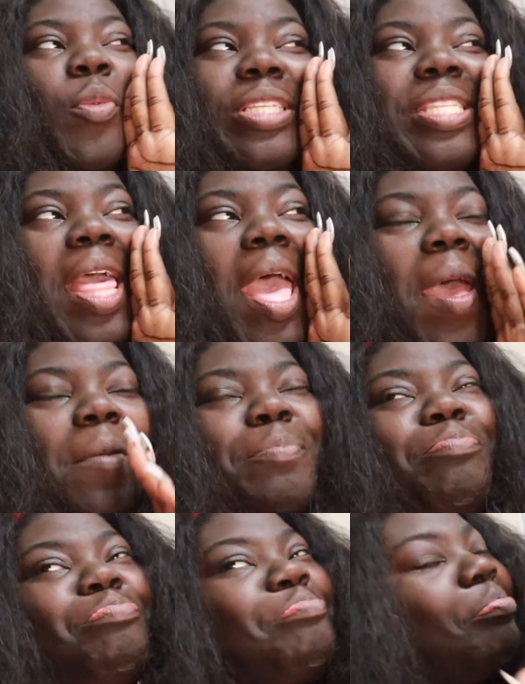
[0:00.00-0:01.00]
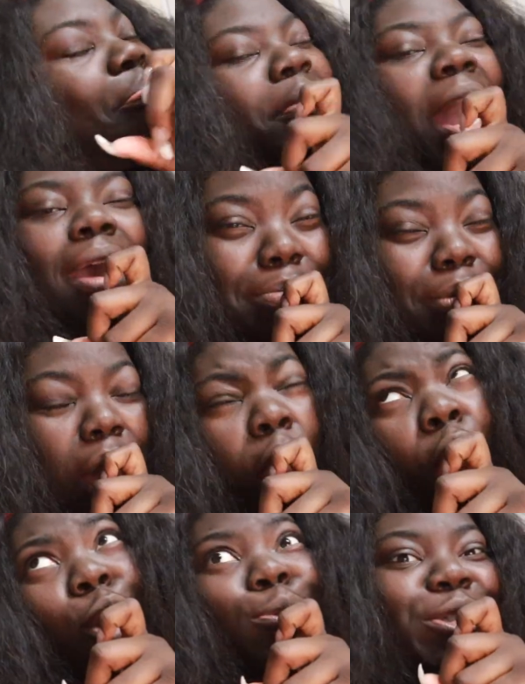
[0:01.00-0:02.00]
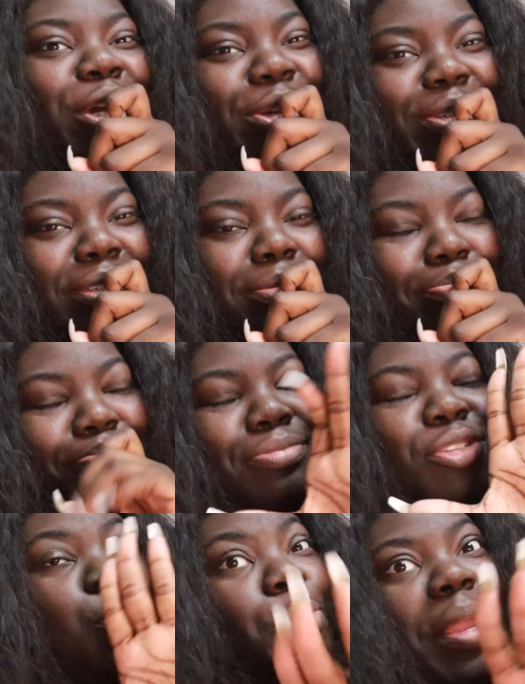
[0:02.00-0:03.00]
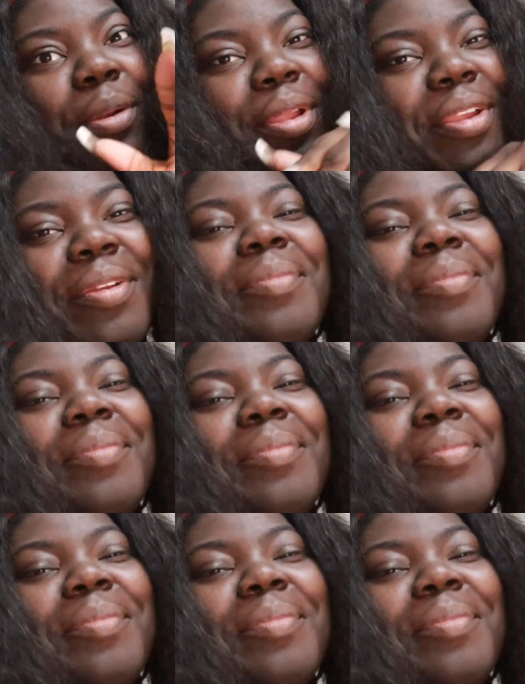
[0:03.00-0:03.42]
what's that a home church superior